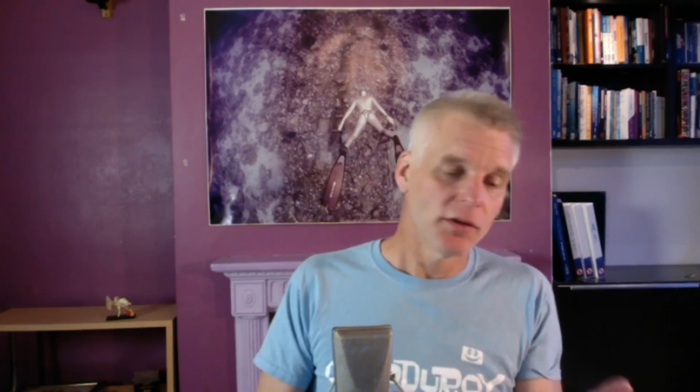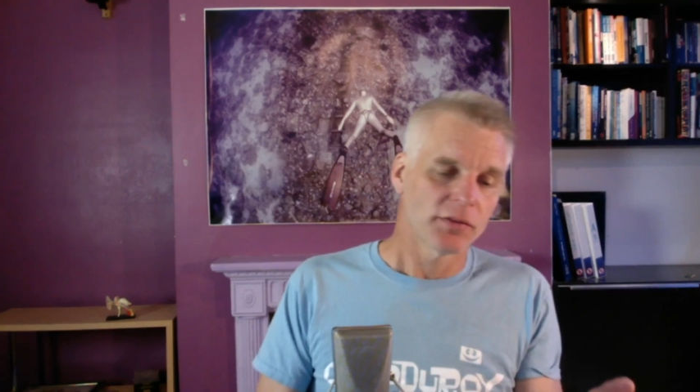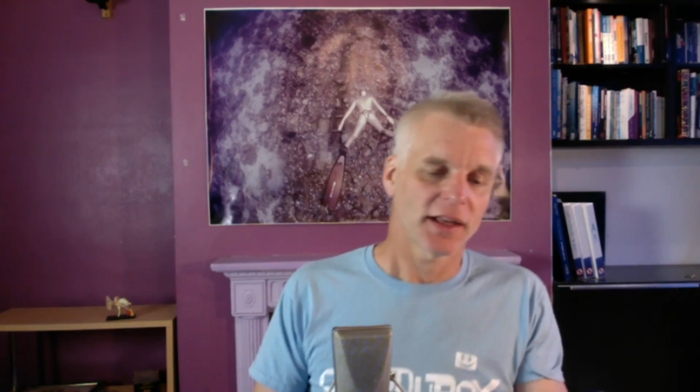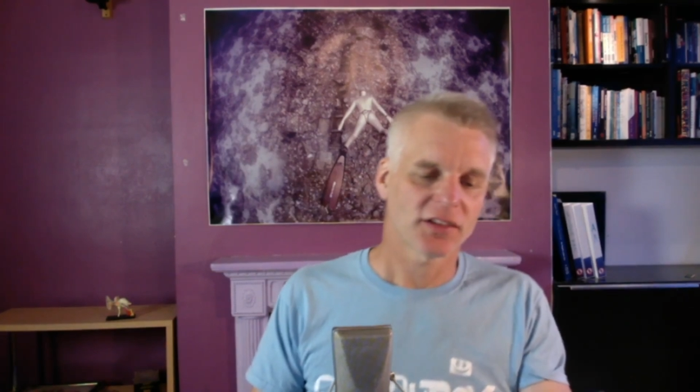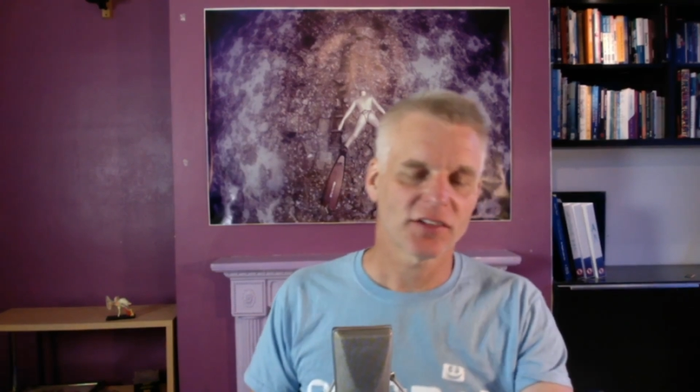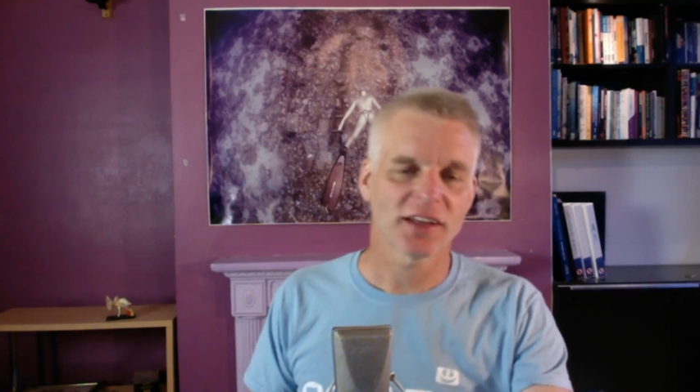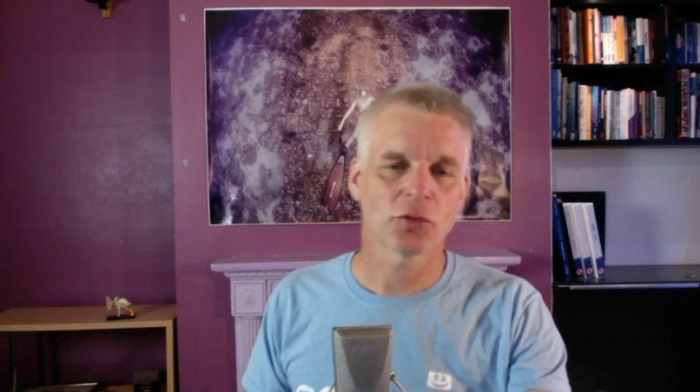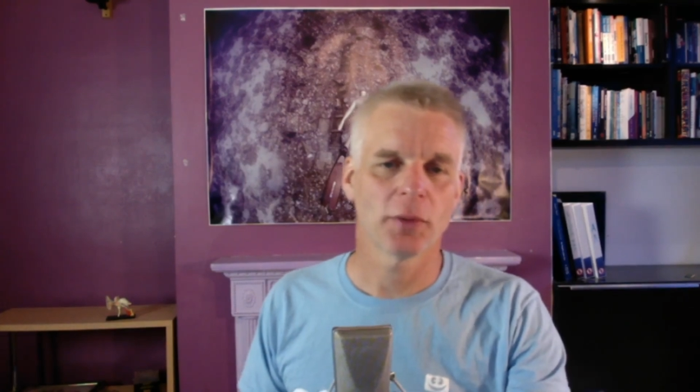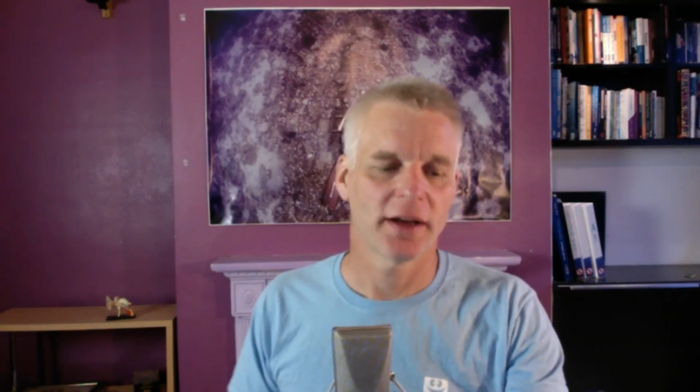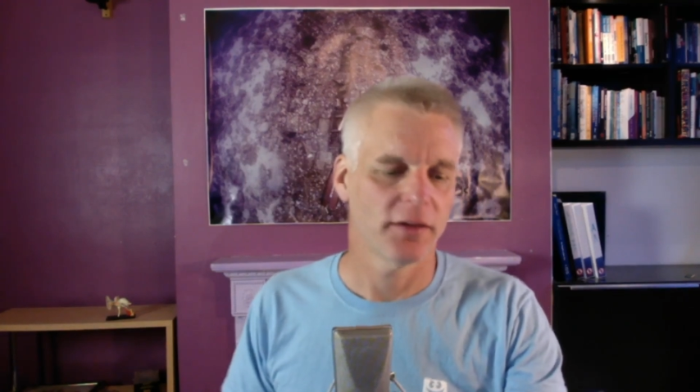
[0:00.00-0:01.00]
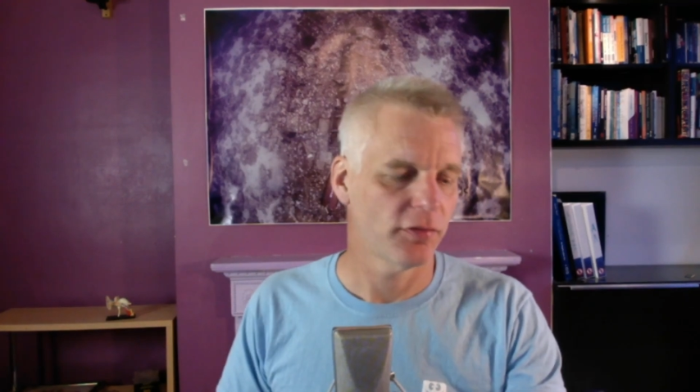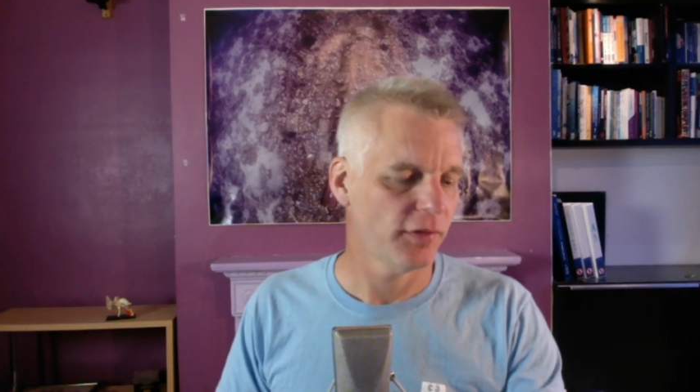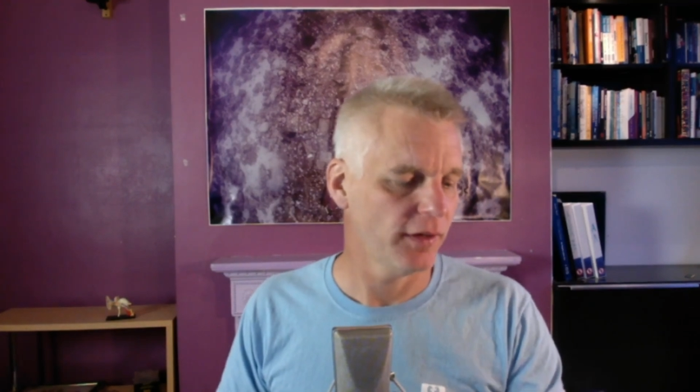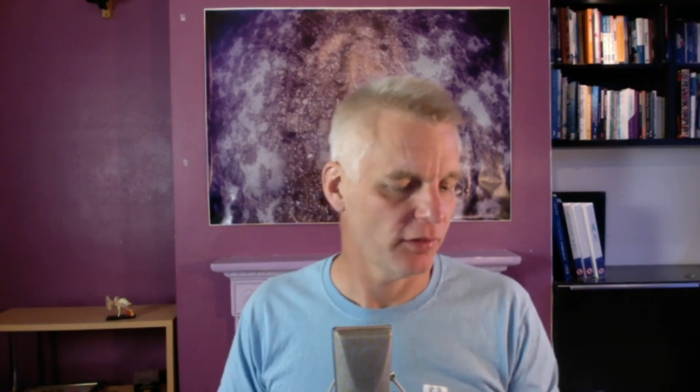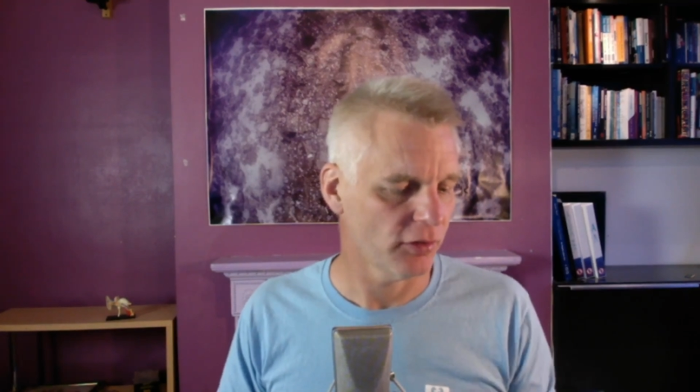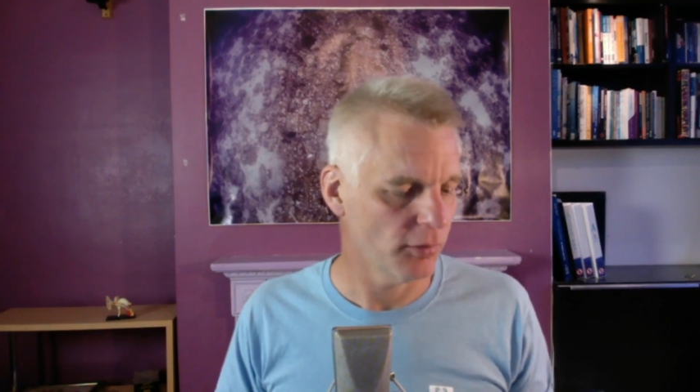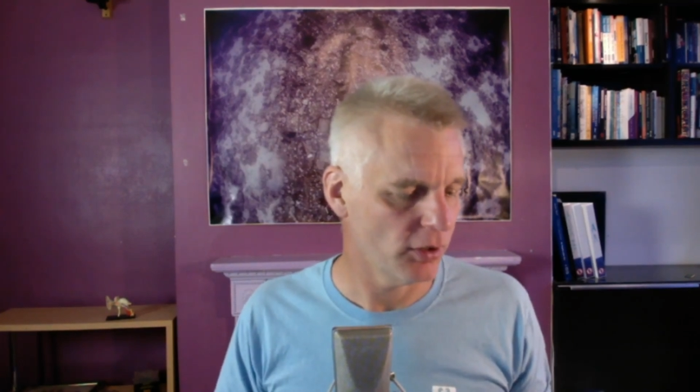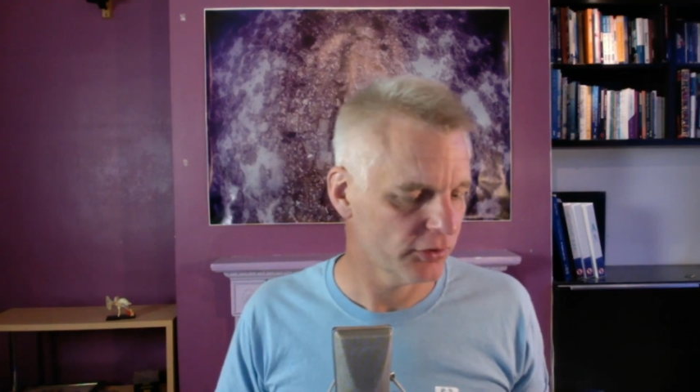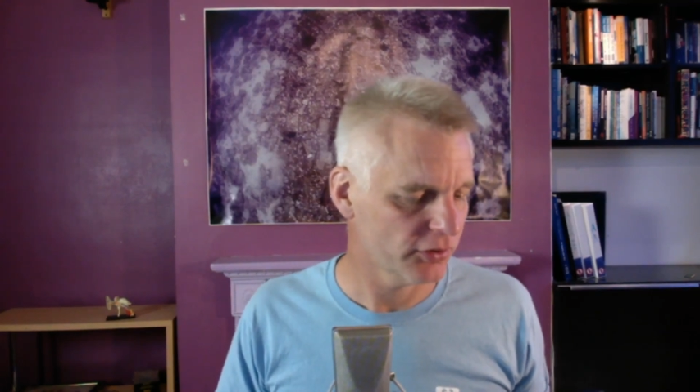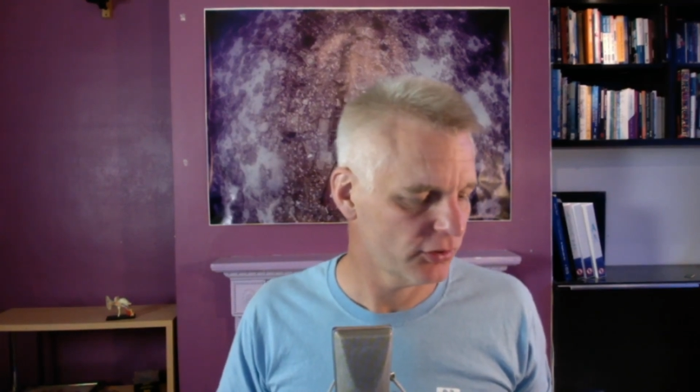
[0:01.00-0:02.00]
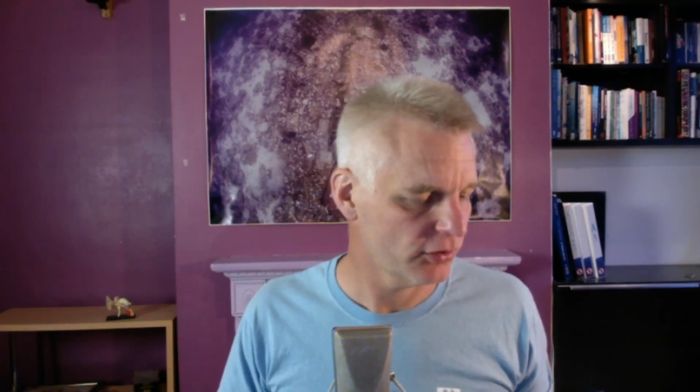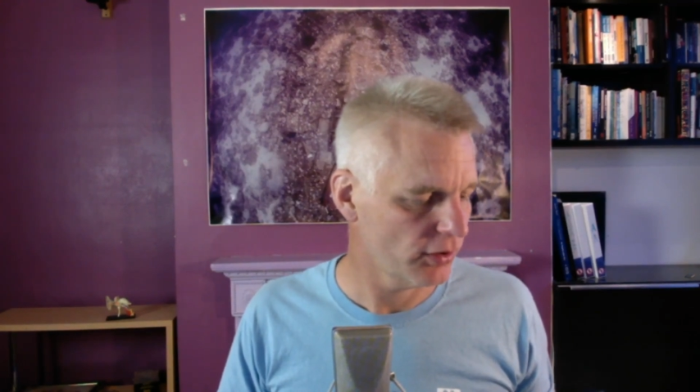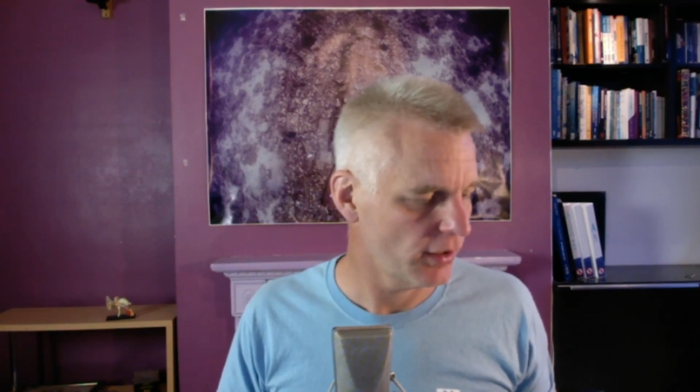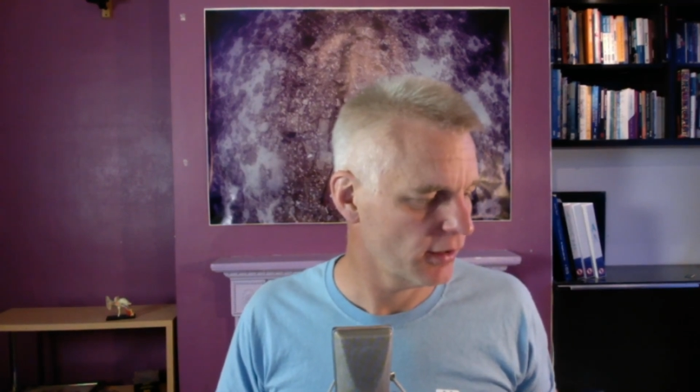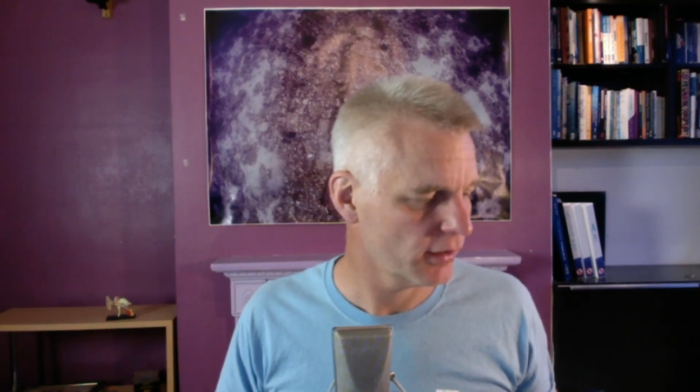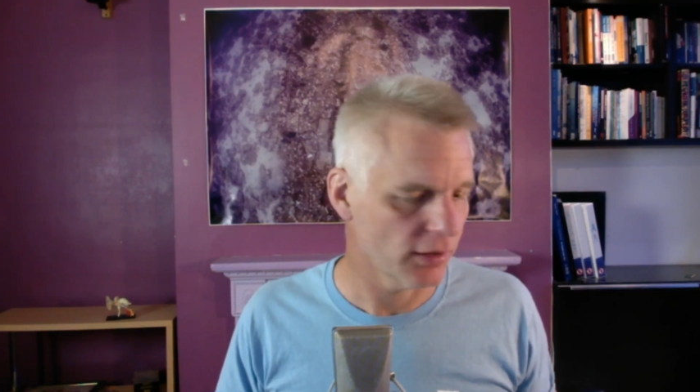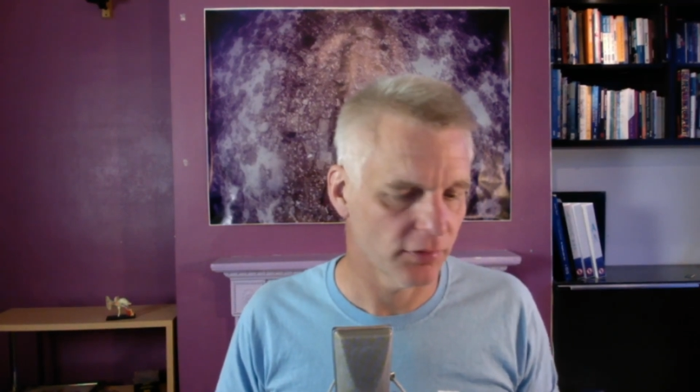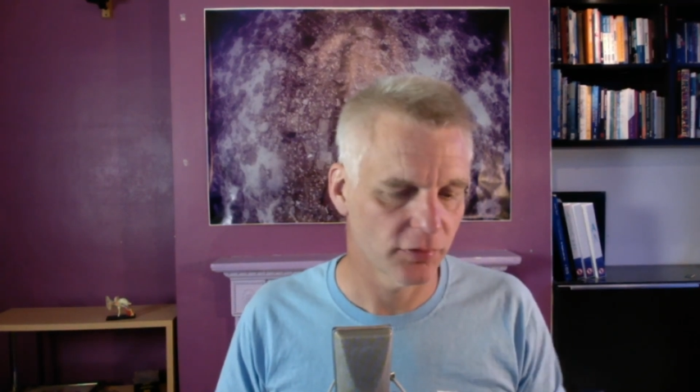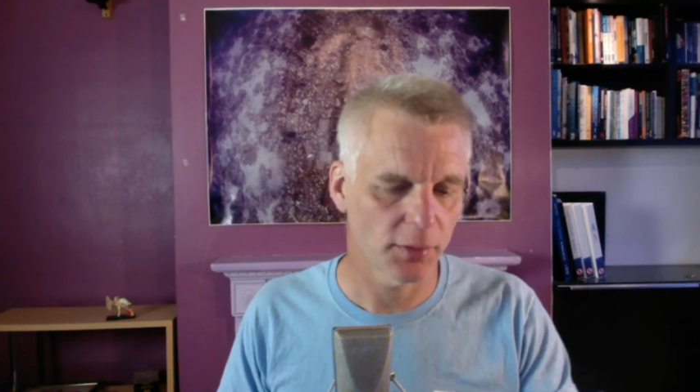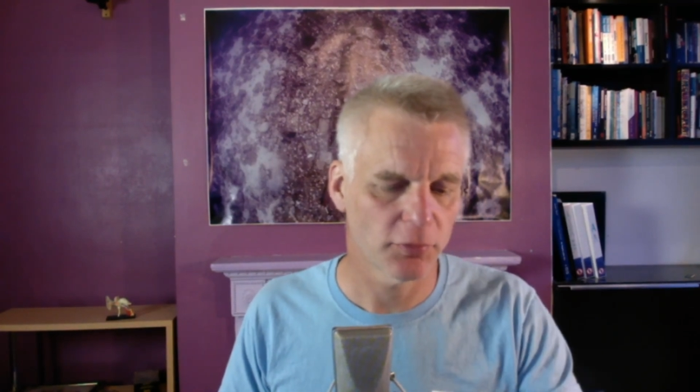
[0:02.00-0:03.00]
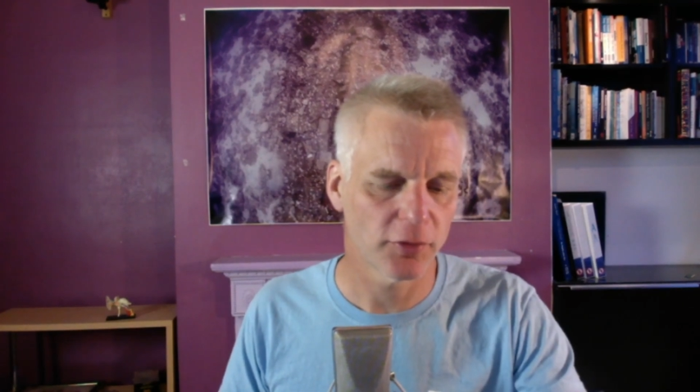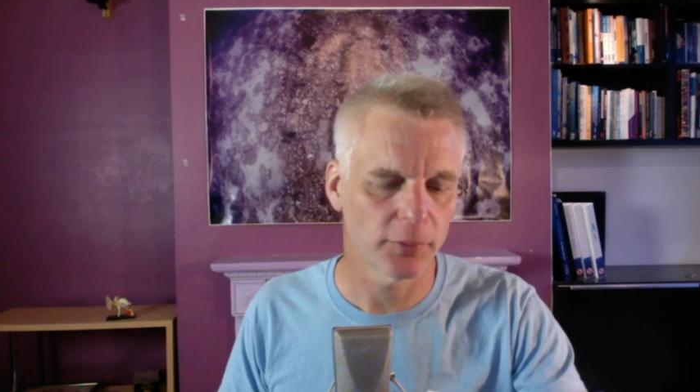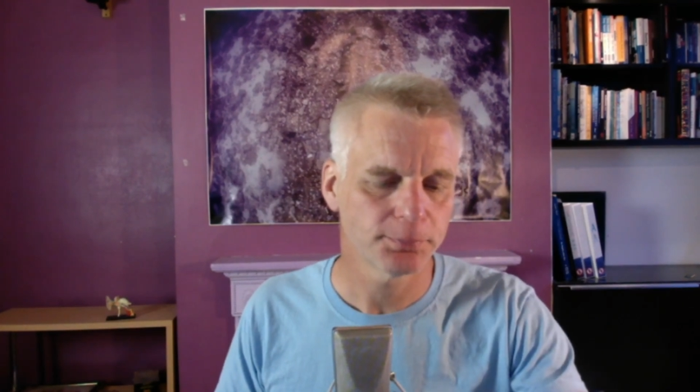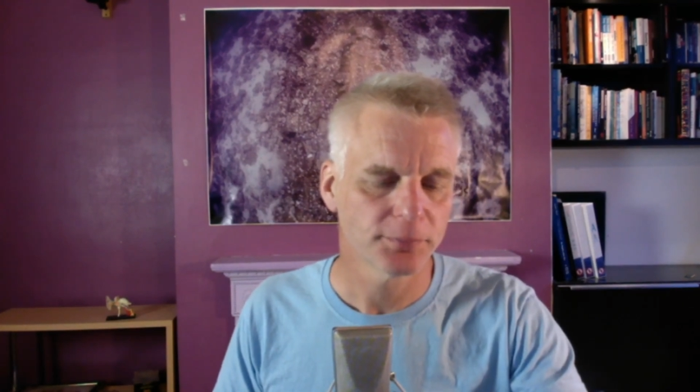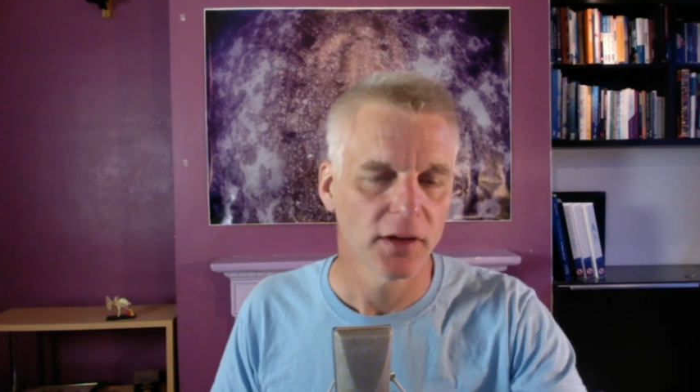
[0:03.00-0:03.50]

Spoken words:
that's where freediving masks kind of come from.